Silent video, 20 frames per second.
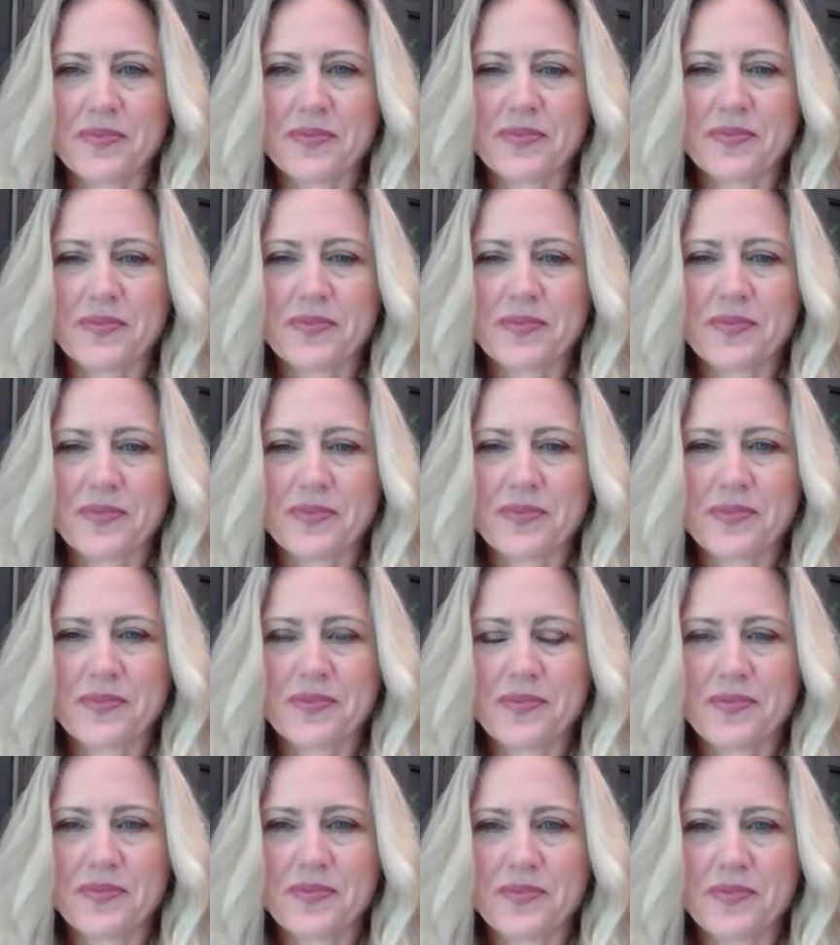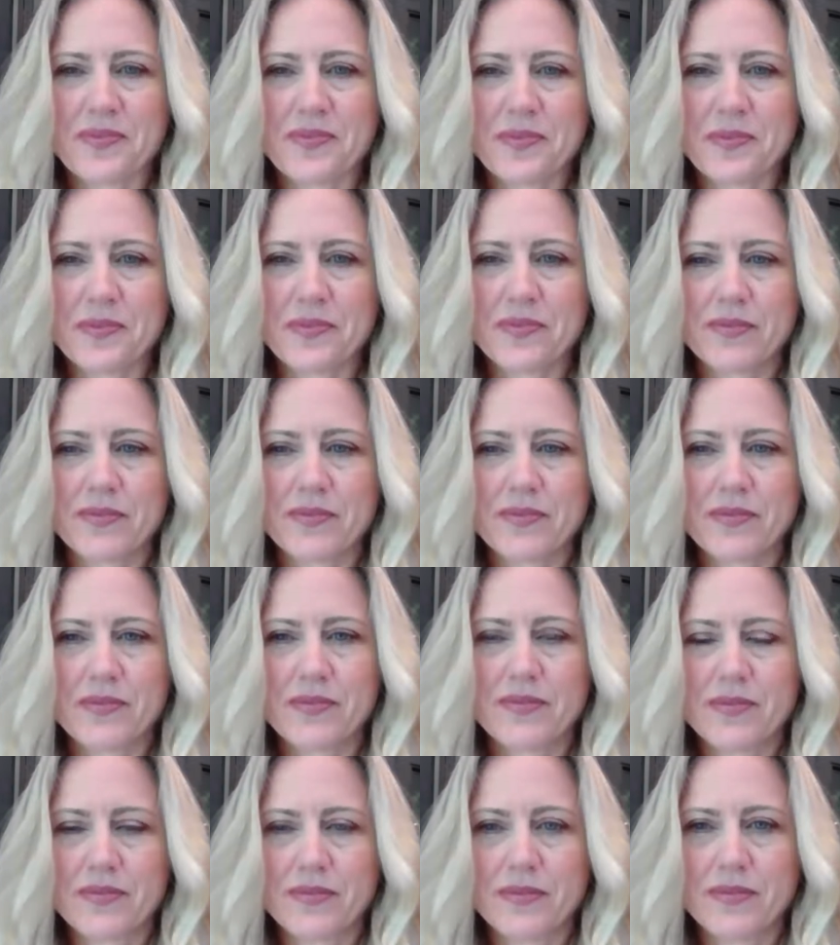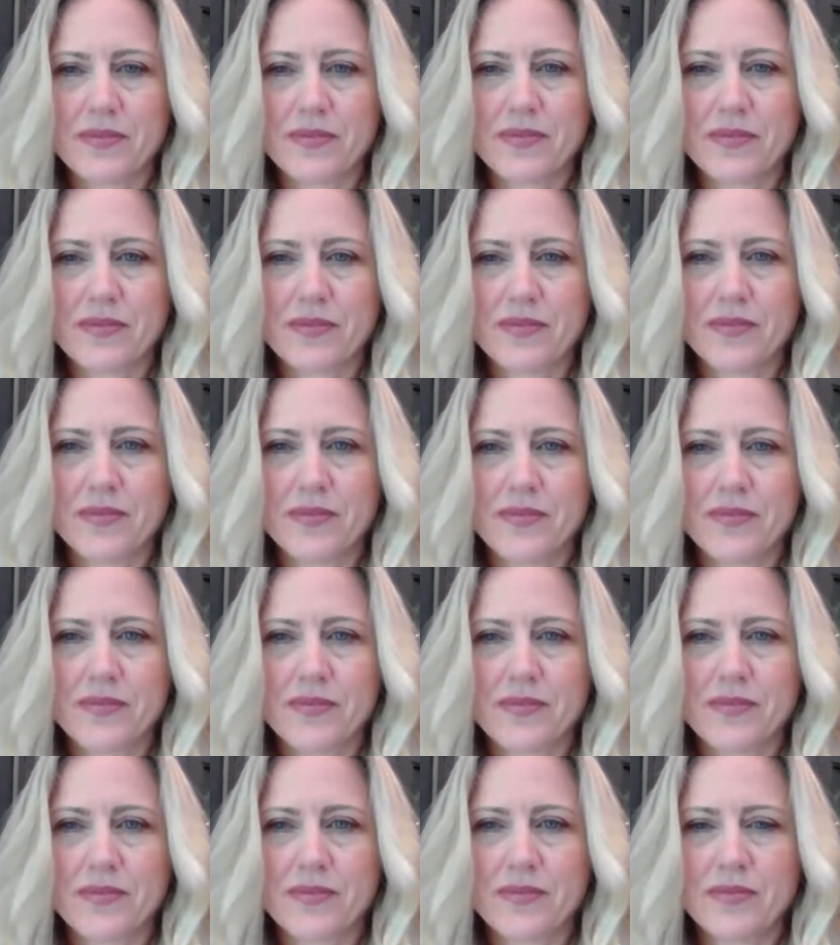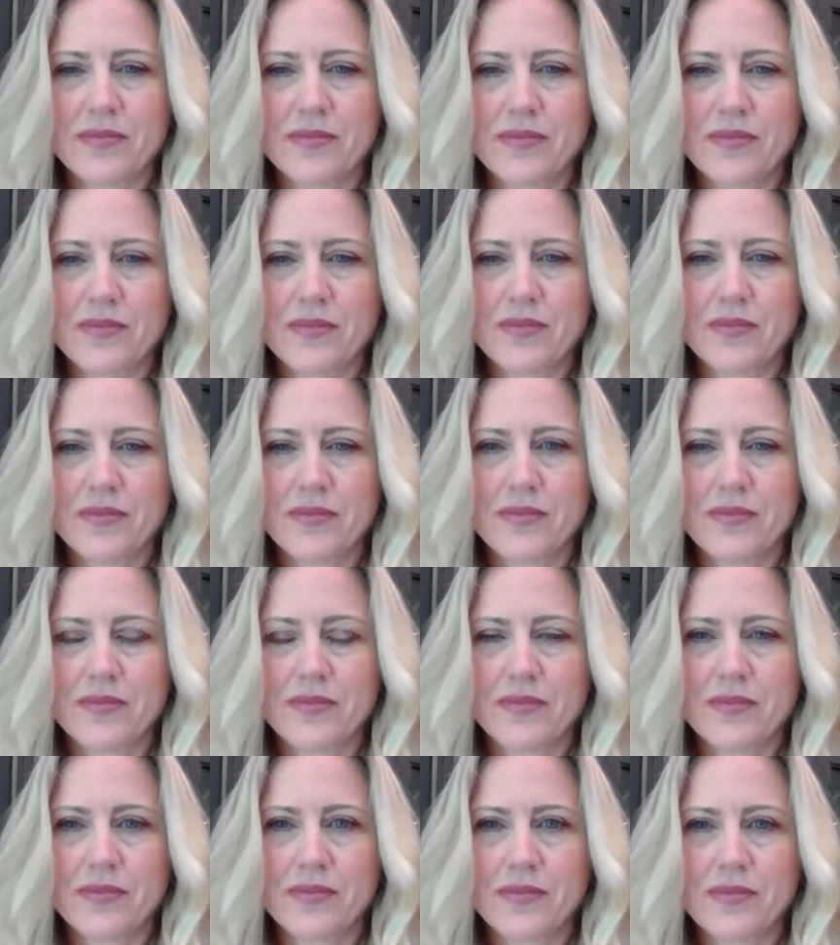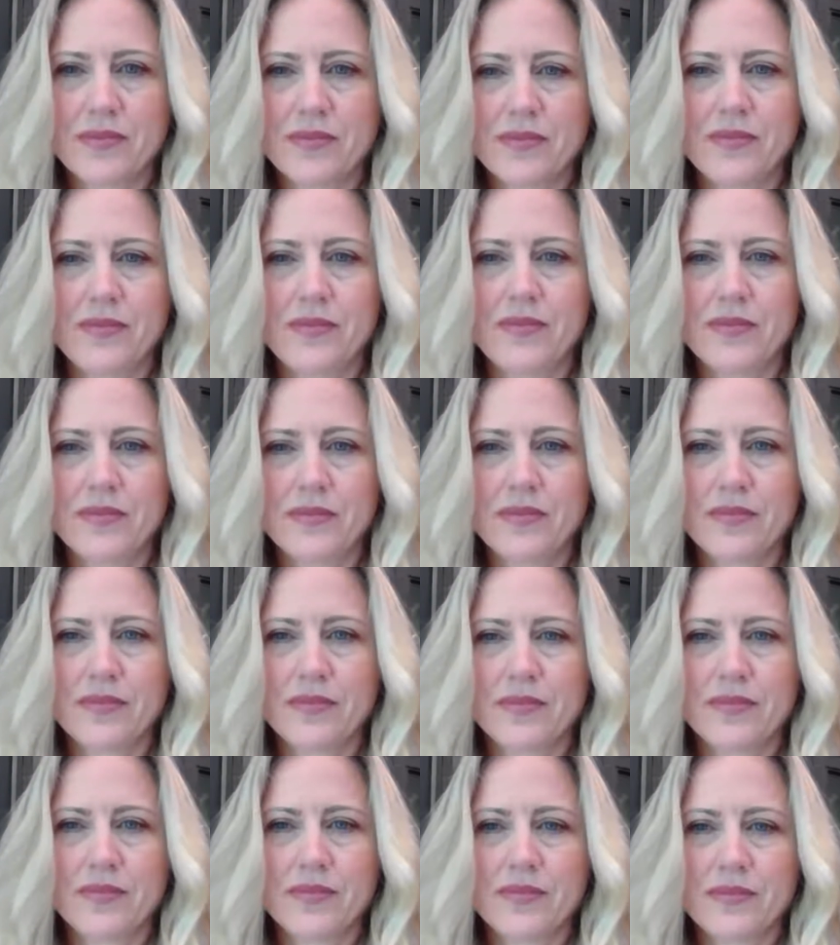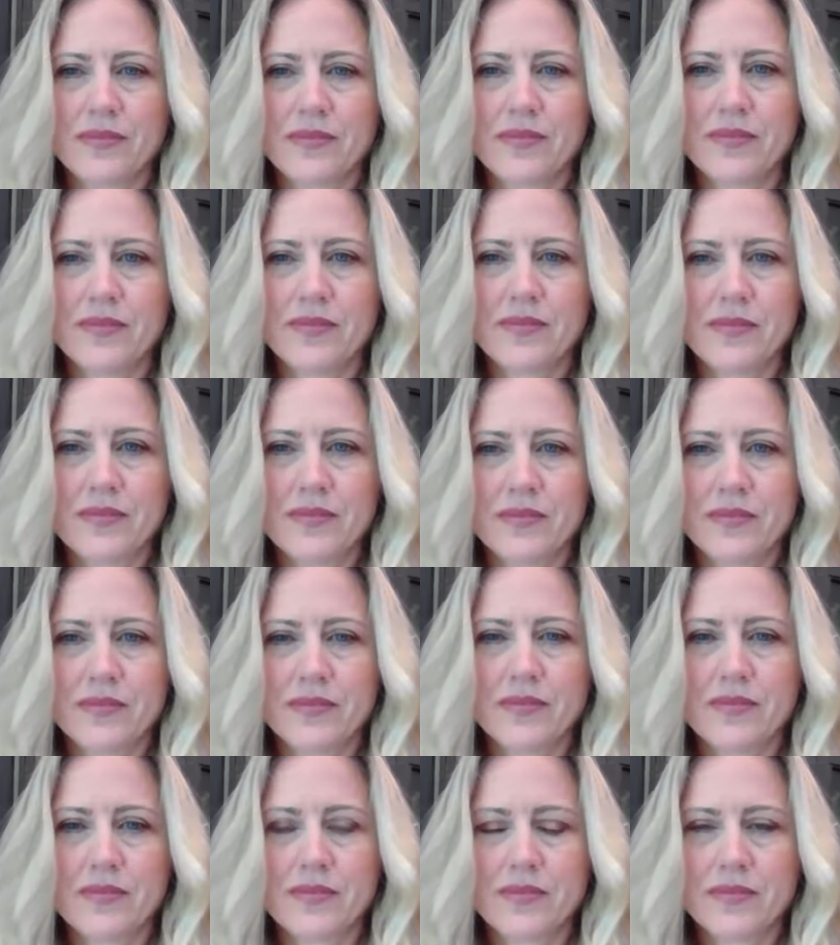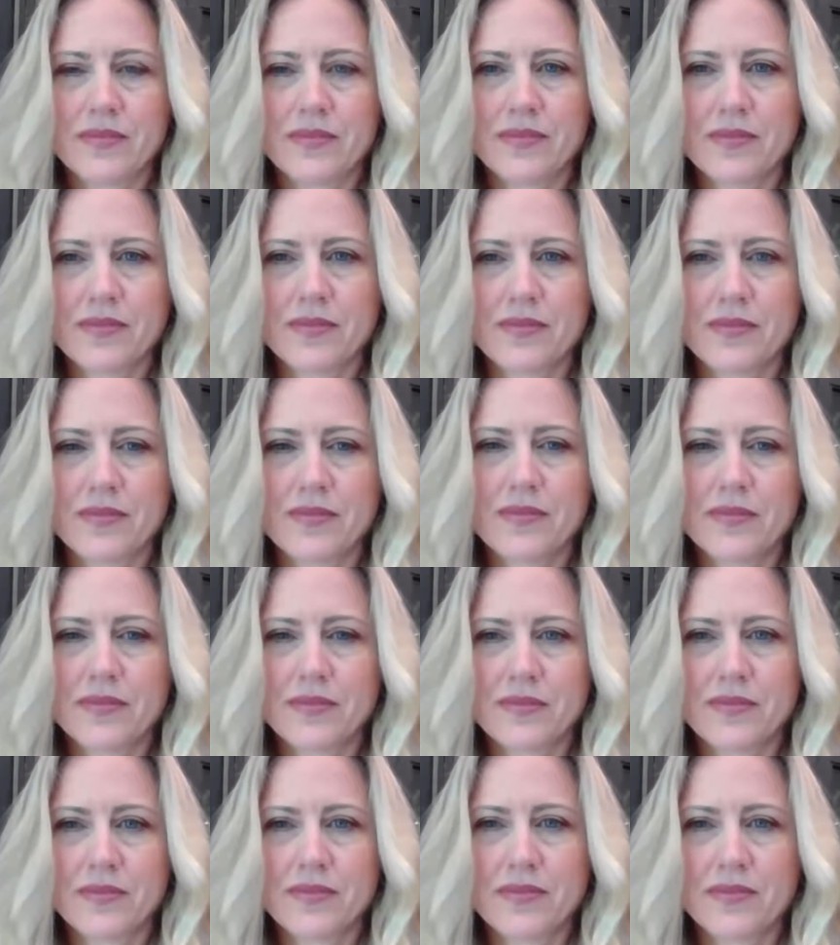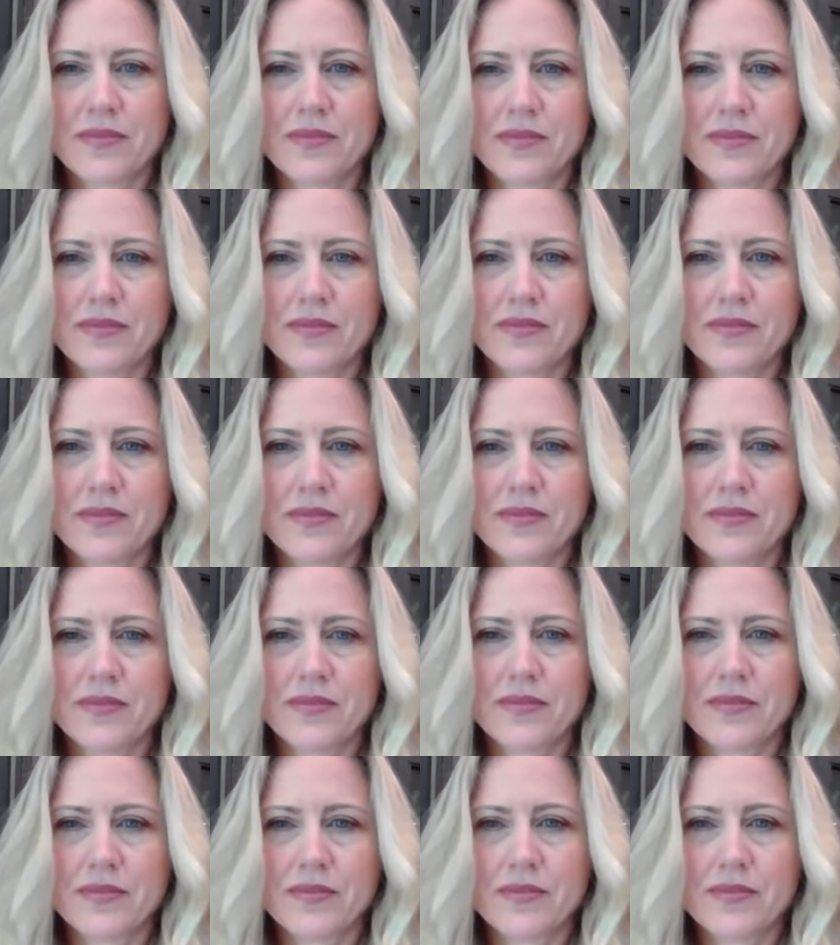(silent)